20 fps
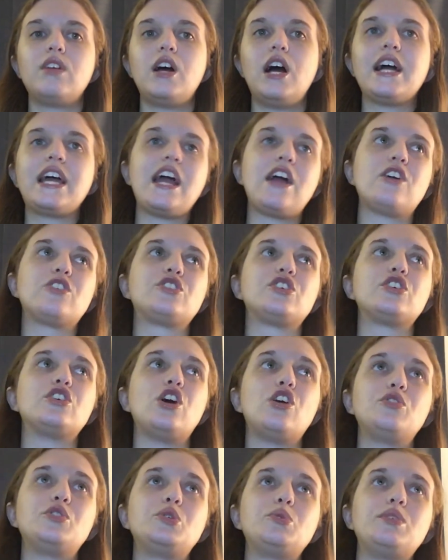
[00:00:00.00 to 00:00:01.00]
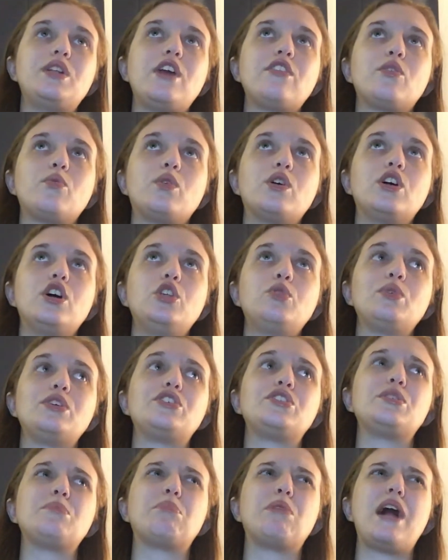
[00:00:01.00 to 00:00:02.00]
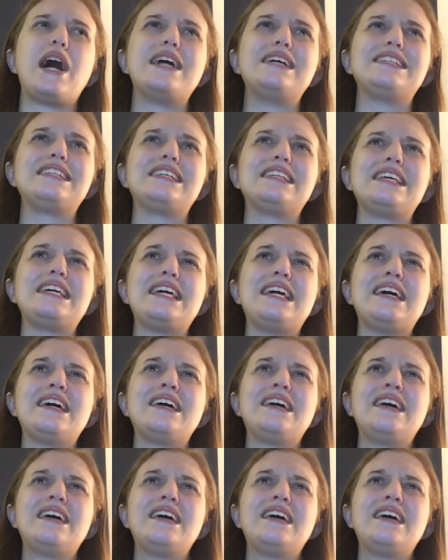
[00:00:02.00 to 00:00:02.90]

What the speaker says: a character goes to another world, which surprisingly